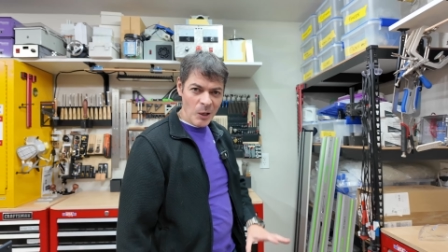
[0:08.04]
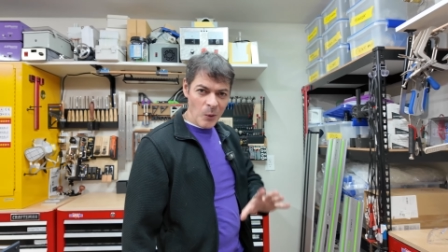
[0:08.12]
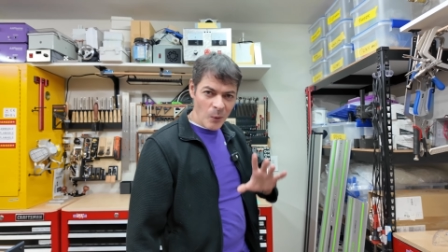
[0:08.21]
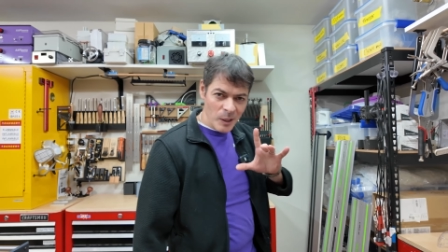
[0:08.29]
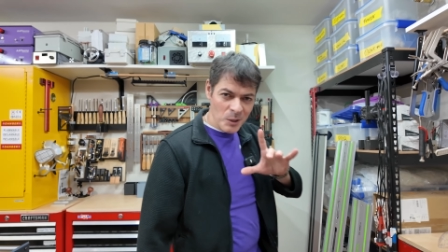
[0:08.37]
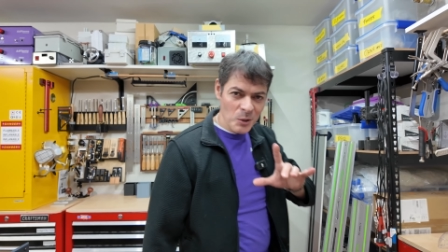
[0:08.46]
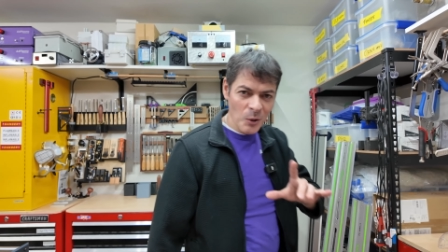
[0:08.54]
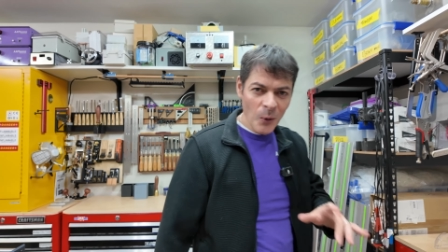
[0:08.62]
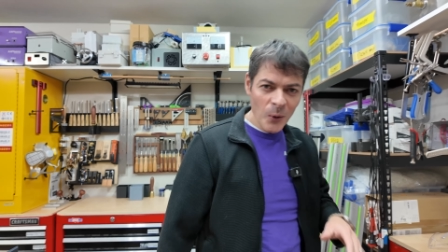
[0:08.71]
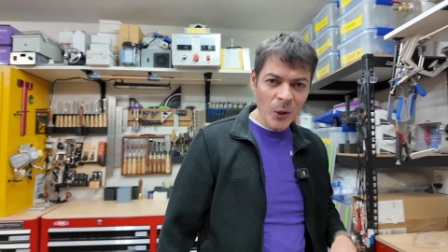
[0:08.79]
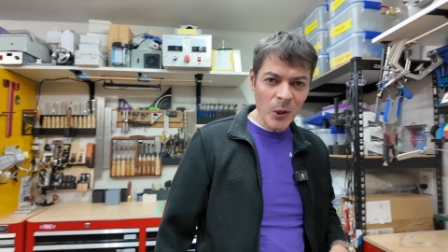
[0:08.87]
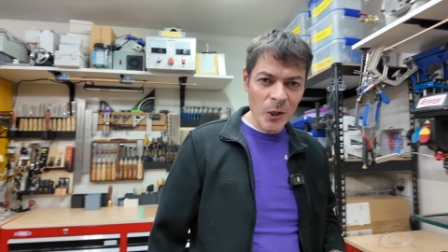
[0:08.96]
Well, that's no
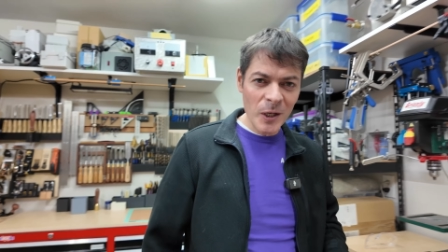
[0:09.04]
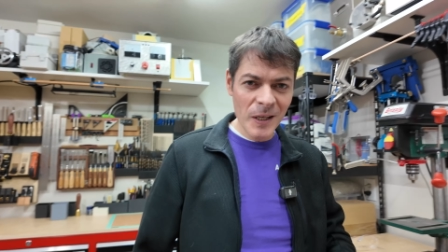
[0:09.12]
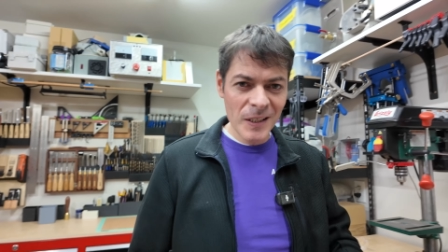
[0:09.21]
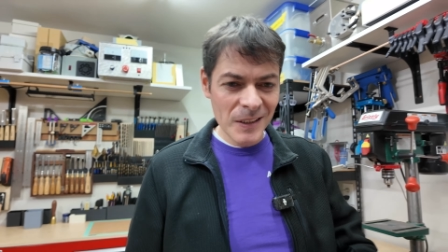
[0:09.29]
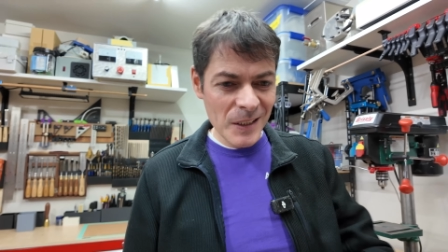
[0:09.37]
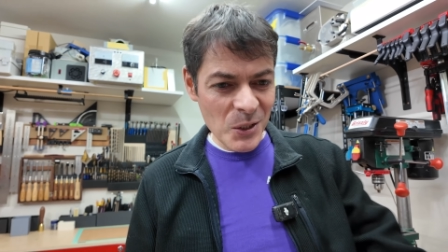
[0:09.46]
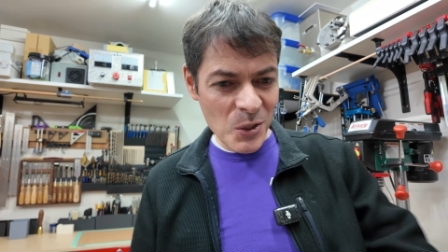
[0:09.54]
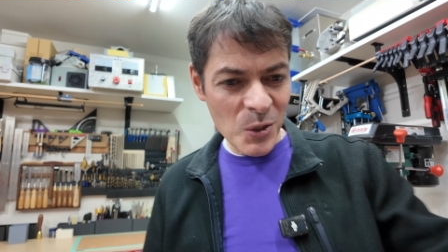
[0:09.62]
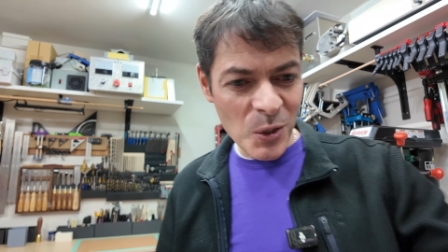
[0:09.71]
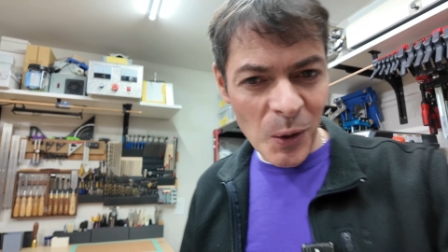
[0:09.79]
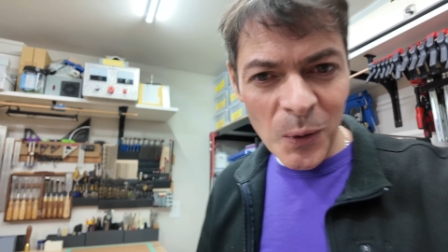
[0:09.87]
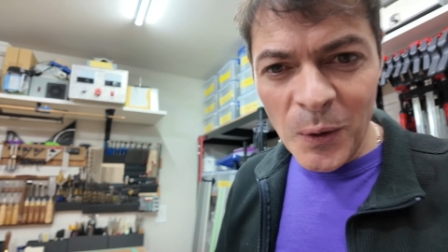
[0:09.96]
good.
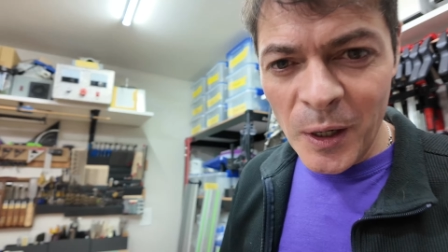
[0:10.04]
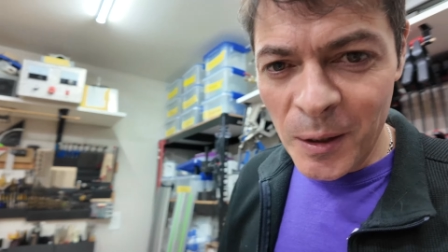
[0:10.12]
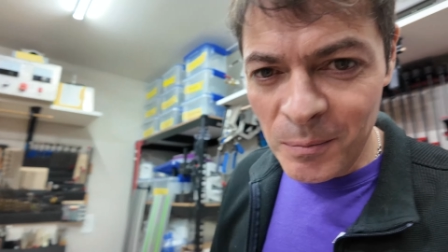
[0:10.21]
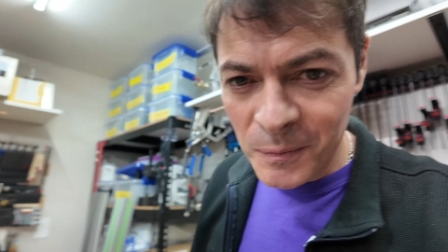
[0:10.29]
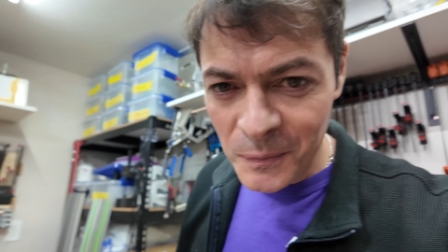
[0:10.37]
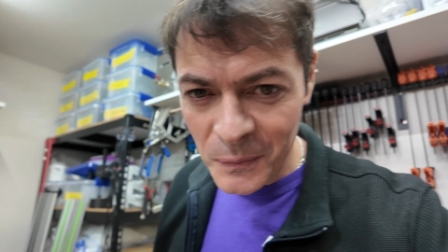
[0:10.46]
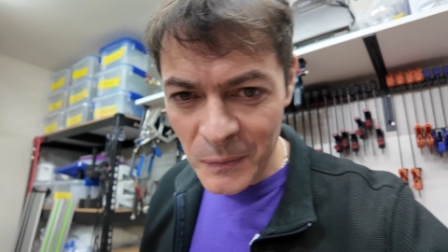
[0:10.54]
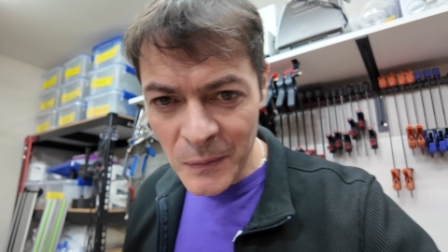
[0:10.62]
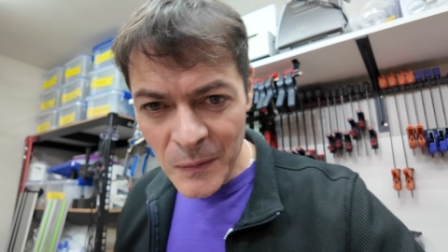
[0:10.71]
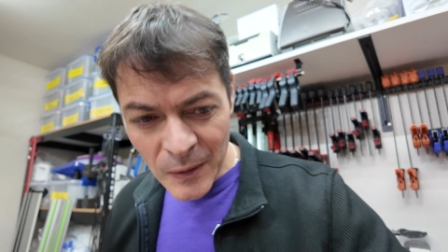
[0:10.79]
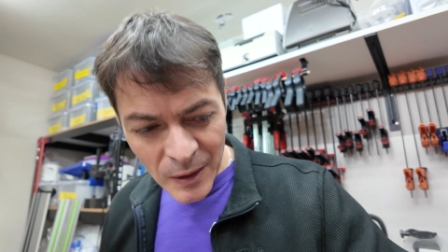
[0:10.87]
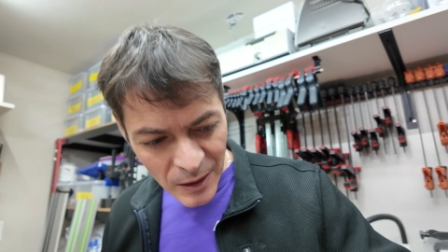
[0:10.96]
So
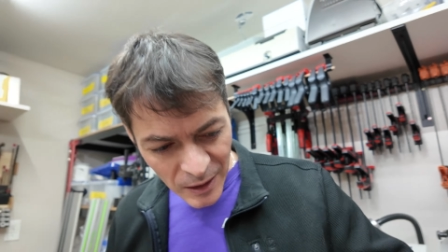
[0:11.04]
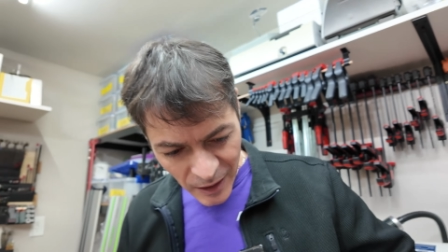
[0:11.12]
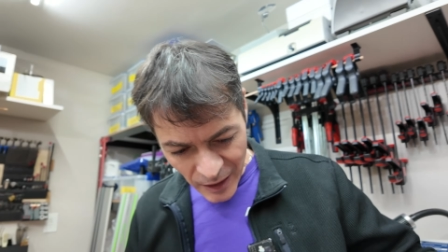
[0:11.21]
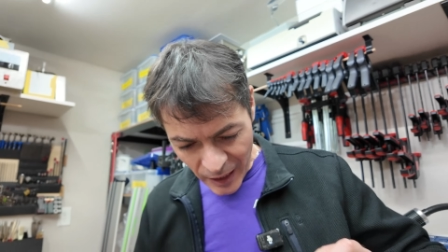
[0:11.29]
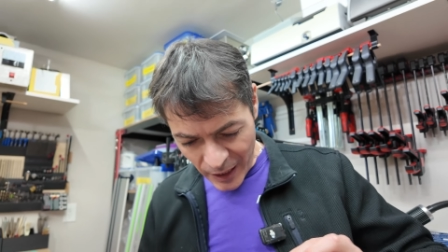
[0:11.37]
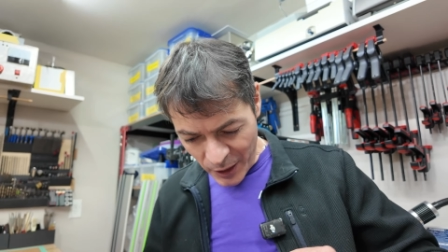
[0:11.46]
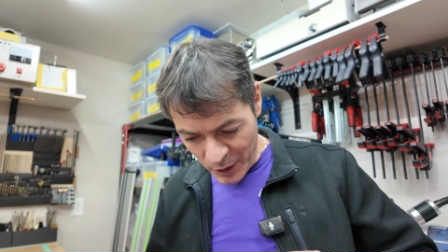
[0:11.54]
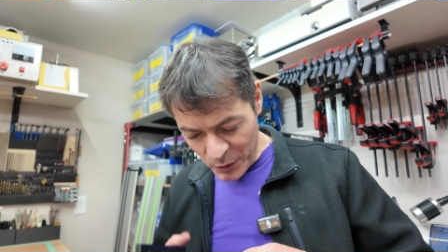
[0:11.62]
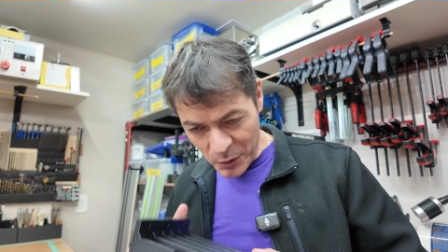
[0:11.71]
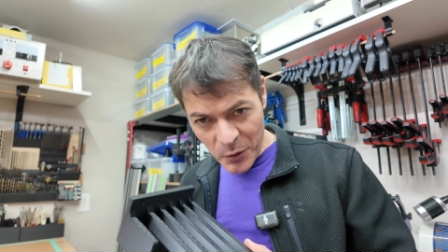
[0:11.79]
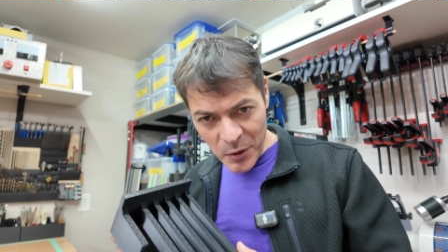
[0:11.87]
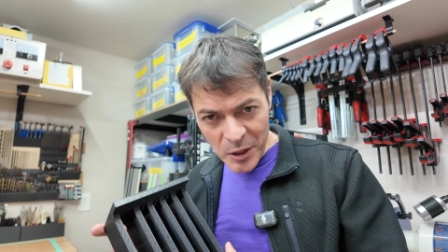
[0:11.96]
I
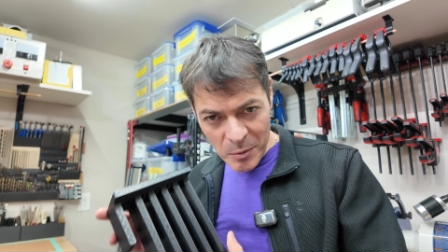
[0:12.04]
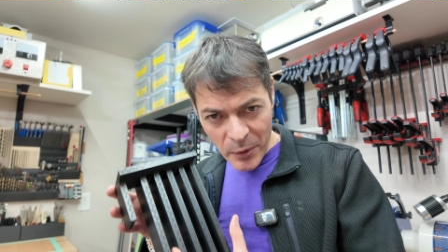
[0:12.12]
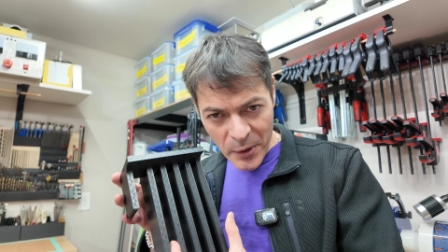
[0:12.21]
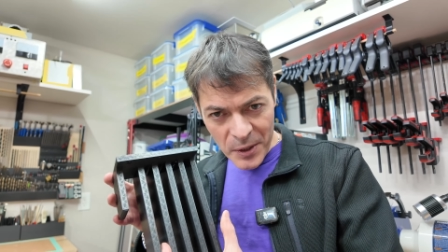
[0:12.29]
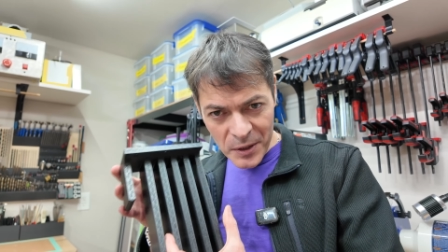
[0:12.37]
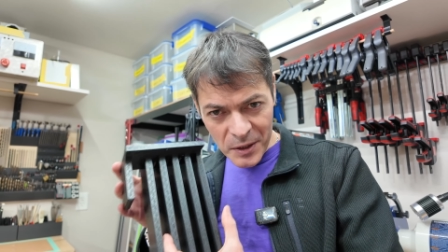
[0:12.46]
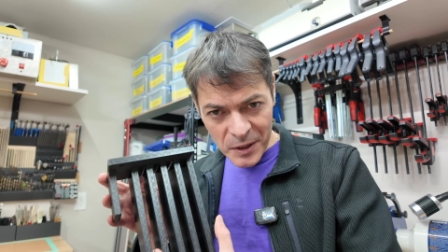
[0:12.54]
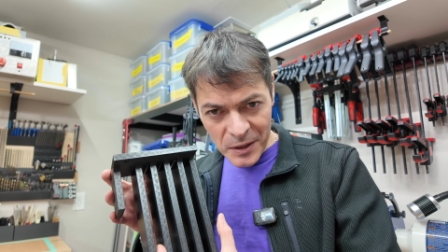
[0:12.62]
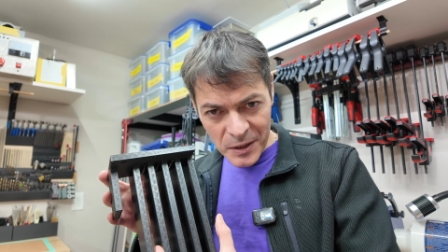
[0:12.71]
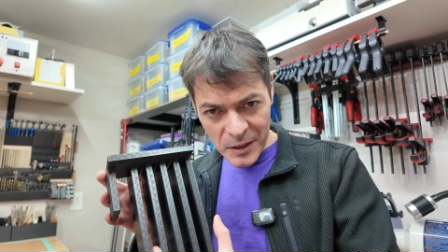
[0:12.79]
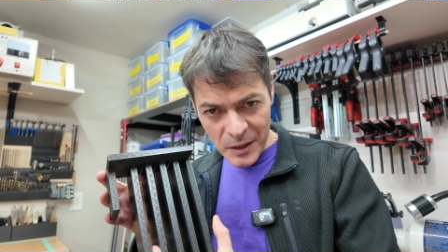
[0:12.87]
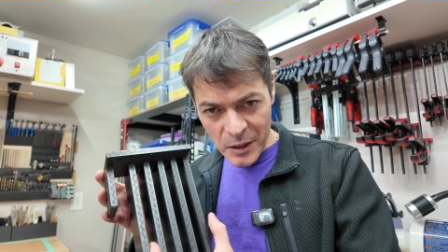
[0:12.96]
3D printed
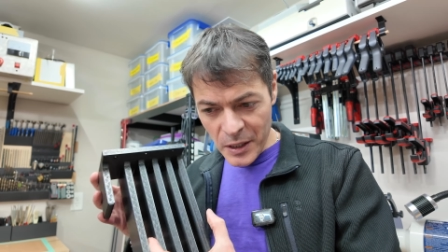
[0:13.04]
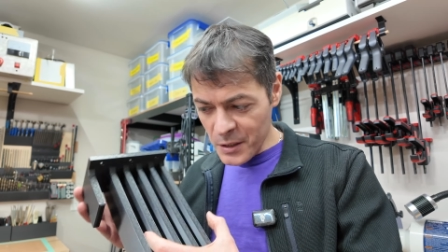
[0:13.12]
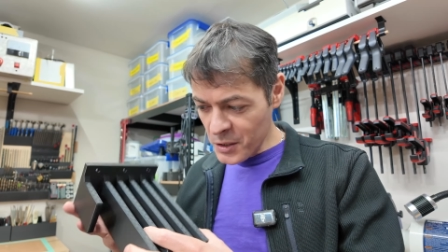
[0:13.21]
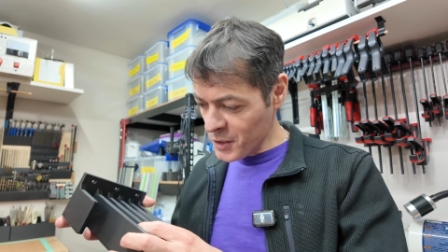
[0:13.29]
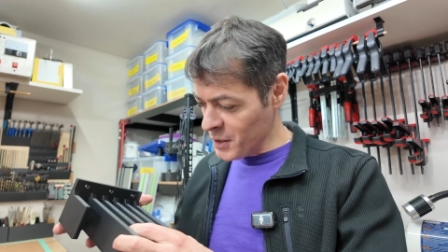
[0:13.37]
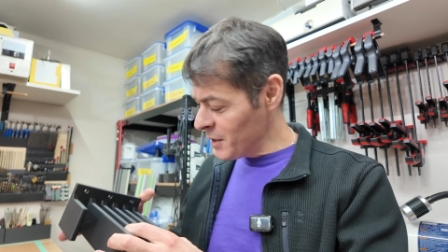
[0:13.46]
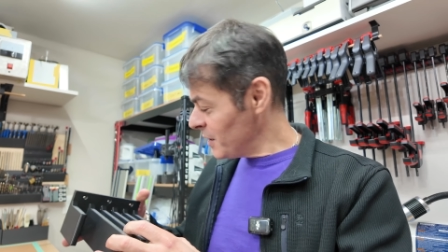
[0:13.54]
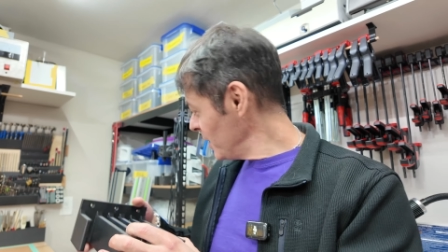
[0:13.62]
this.